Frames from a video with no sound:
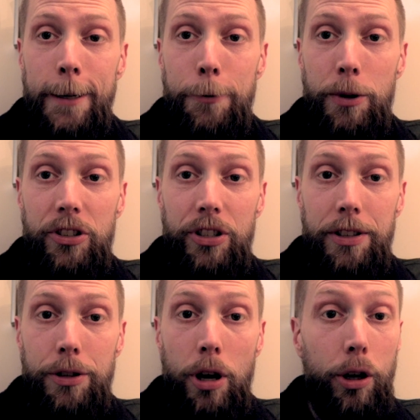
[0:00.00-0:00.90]
which
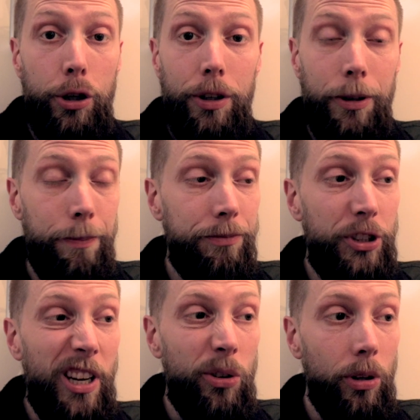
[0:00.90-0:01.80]
is not good
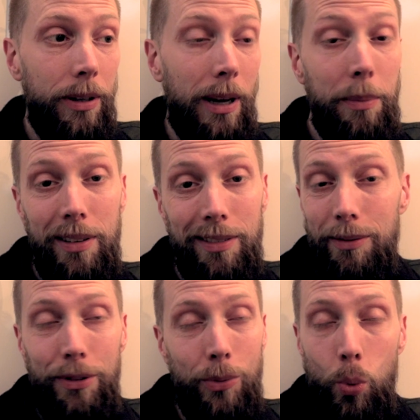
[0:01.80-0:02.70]
generally. I
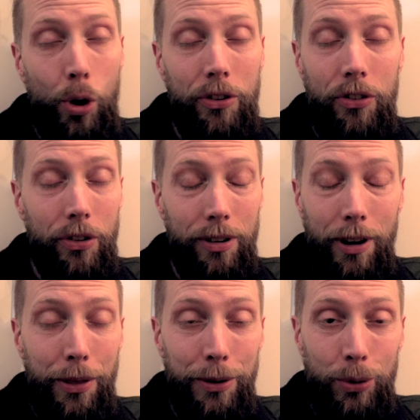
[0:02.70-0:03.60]
mean, warts are
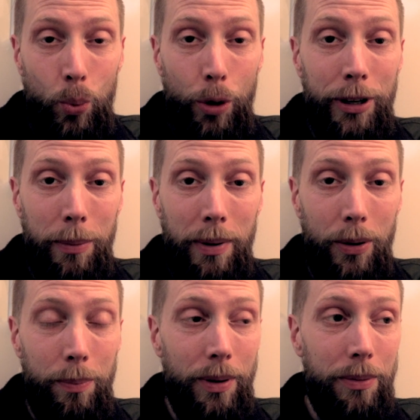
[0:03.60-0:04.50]
nothing to worry
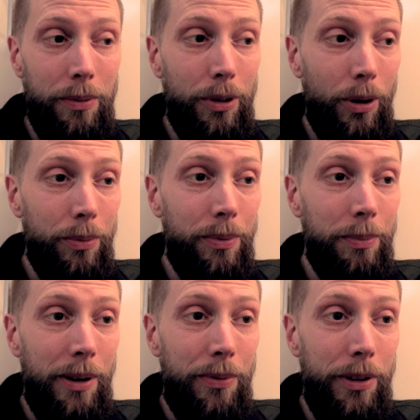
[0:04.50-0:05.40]
about, but you know,
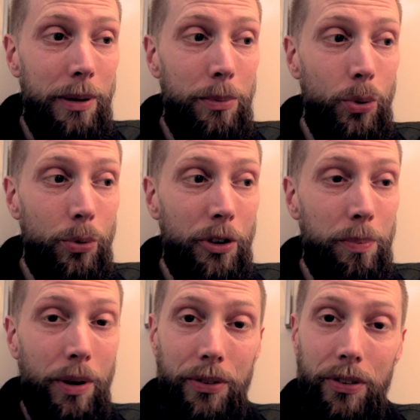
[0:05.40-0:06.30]
if the immune
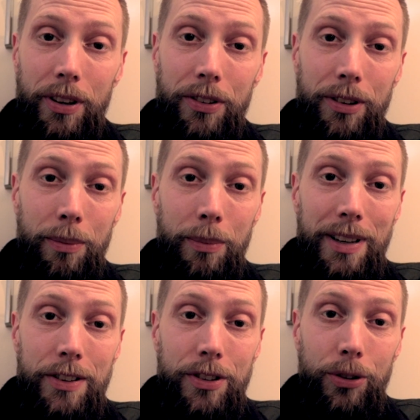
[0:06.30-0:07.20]
response system
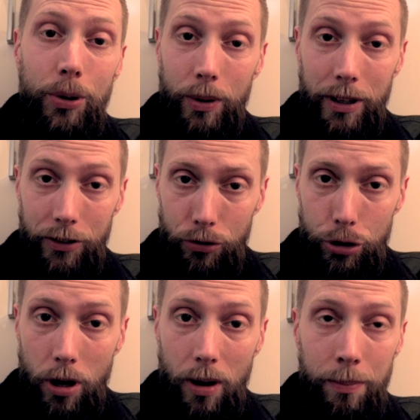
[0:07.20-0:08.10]
isn't doing its
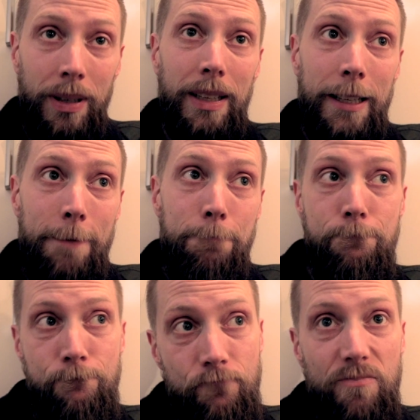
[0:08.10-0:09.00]
job,
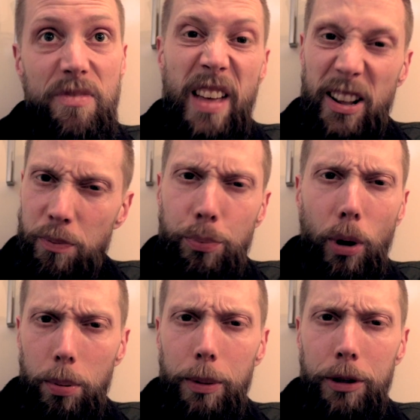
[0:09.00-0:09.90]
that's
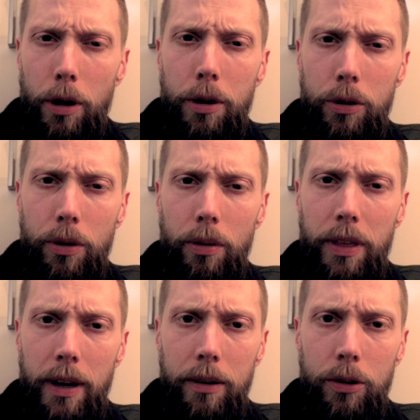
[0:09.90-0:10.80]
probably not a good
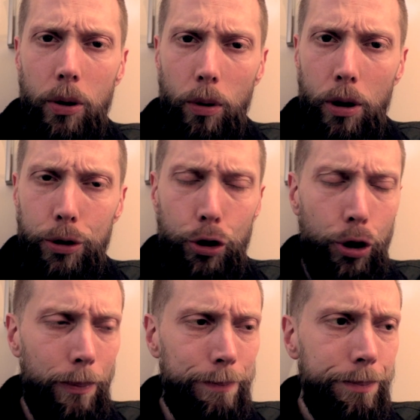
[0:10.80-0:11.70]
thing, you know, long
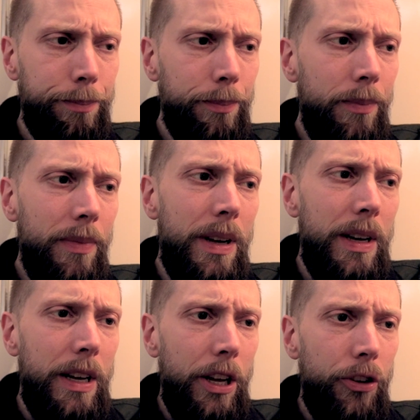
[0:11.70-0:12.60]
term.
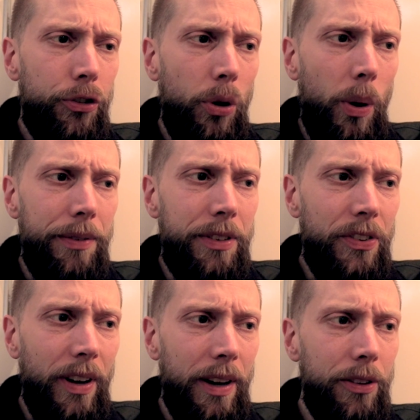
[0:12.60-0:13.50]
So I've
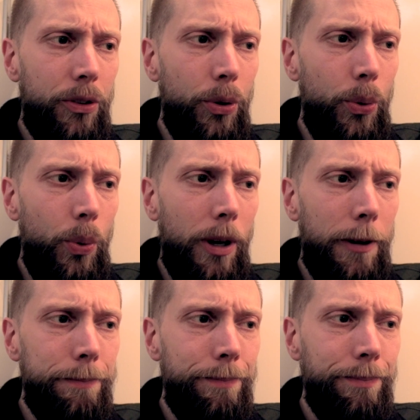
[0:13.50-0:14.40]
decided to
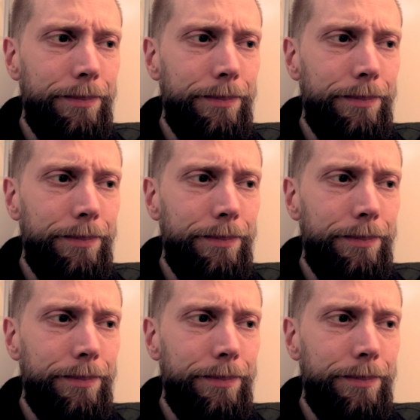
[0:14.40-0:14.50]
um,